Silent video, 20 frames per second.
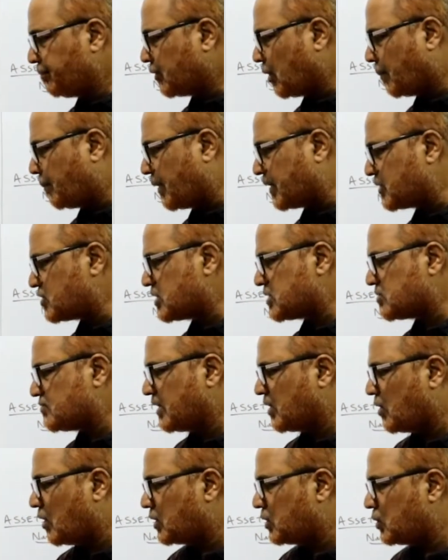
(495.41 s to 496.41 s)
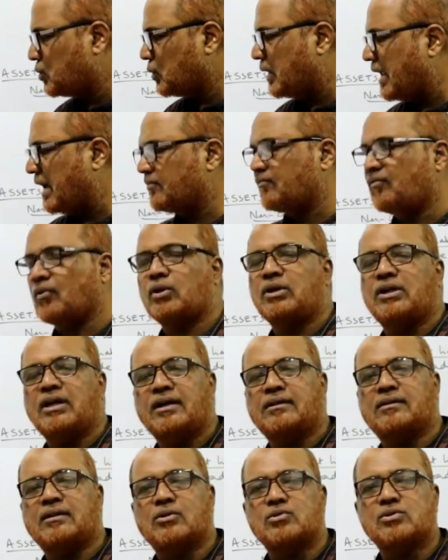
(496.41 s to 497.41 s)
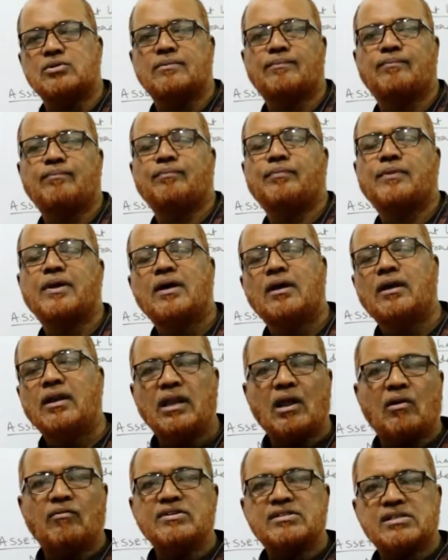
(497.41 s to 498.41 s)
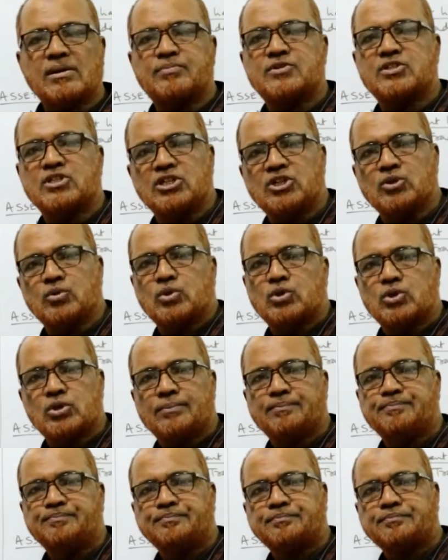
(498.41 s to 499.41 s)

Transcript: So purchase we got 2,48,000. Now we substitute